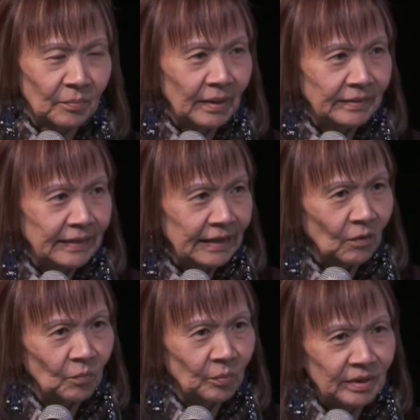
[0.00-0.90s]
but they
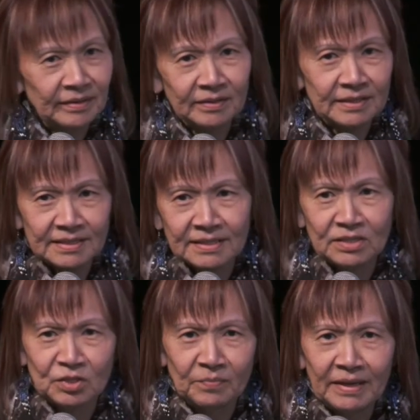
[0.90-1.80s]
don't bring their
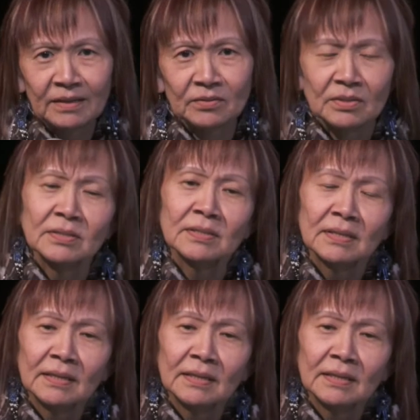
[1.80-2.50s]
decision makers.